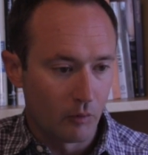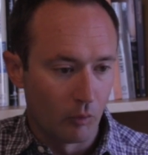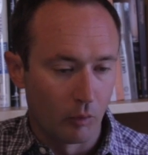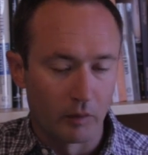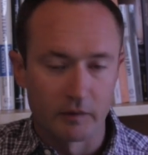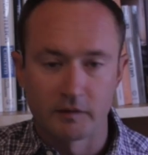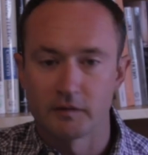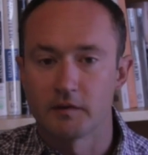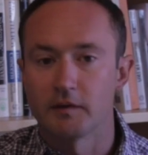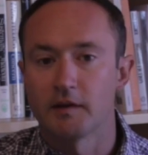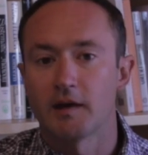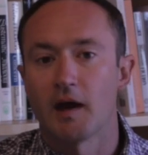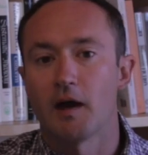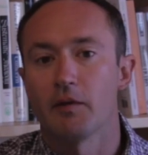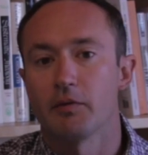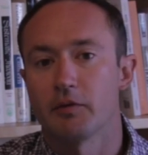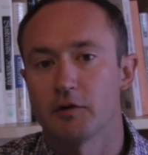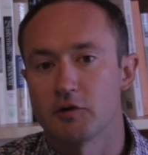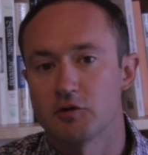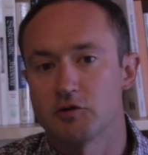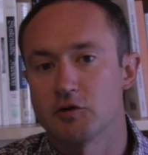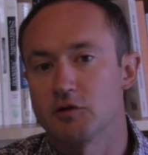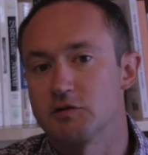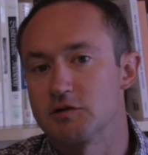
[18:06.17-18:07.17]
what's the
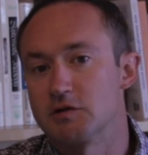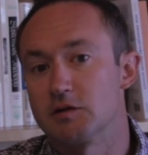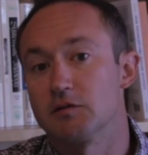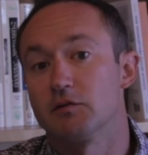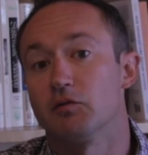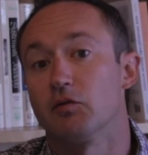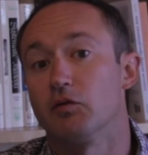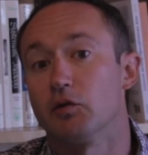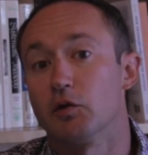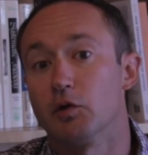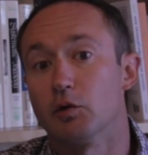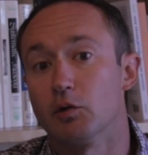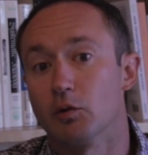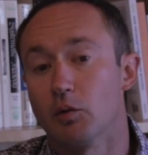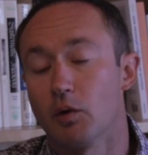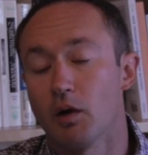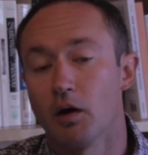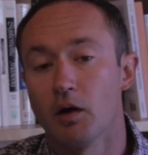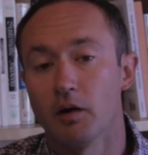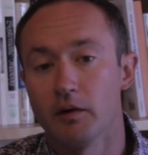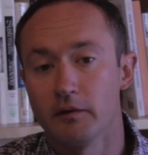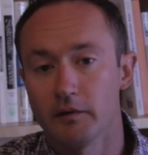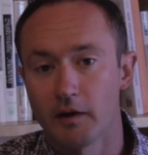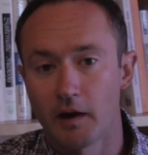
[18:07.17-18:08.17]
Catholic Church's view
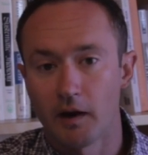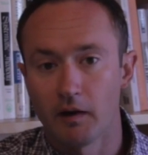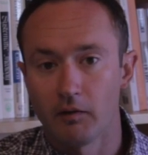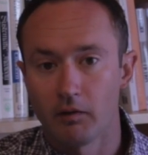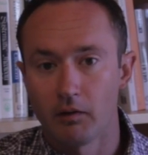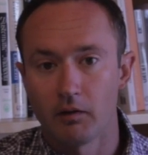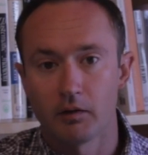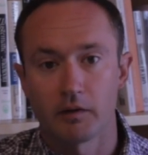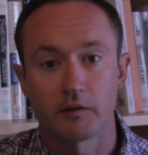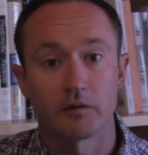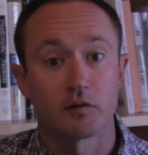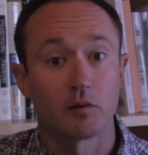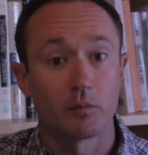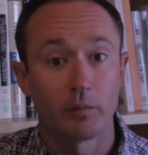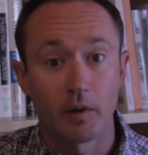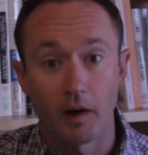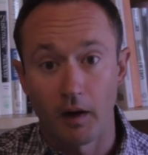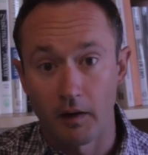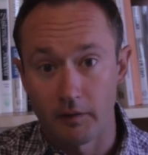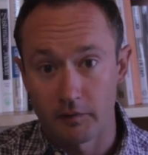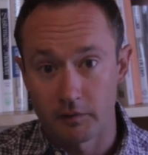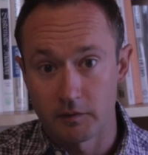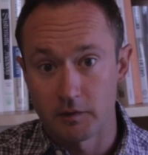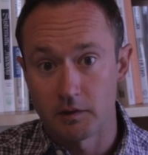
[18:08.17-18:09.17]
on dialogue? Is it
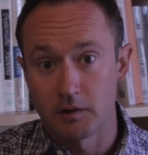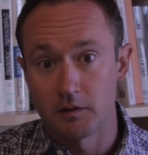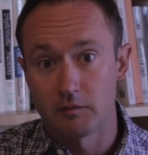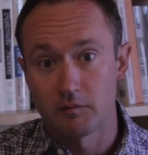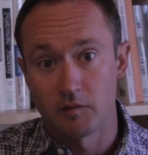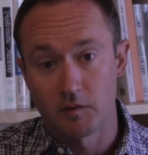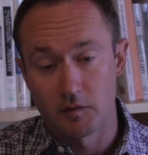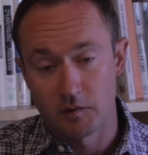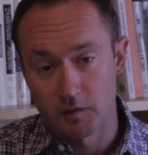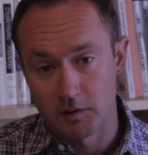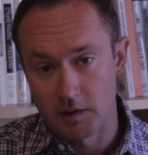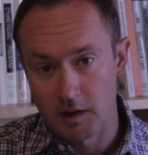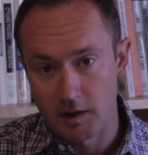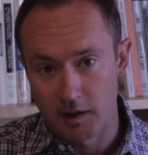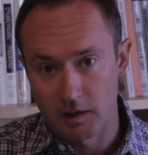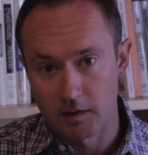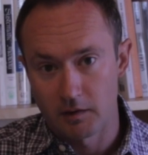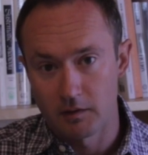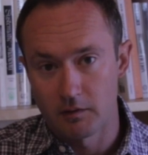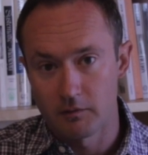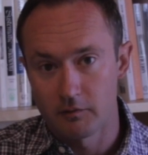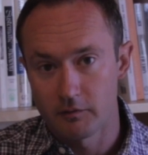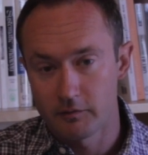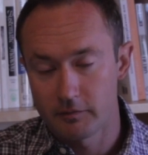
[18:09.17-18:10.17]
positive? Is it
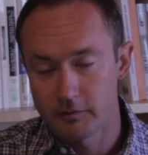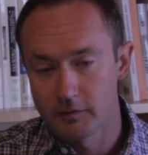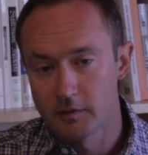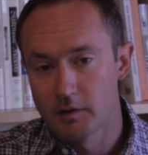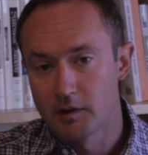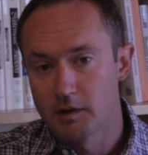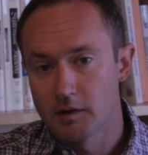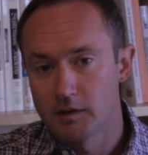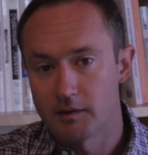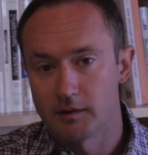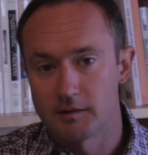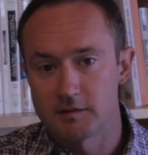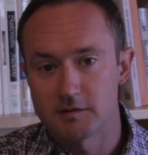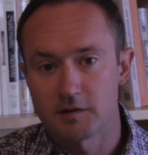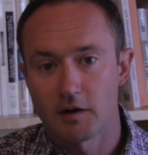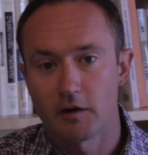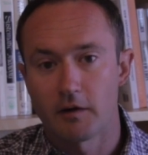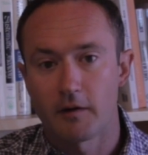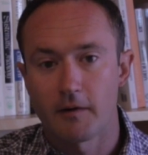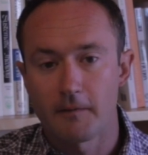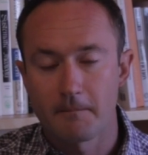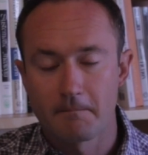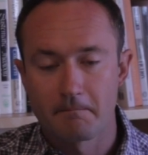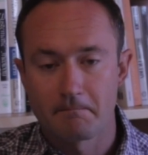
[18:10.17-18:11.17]
negative?
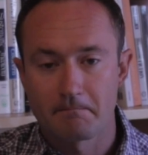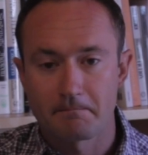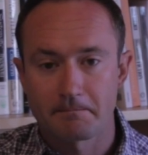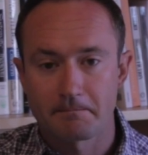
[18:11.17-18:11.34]
Etc.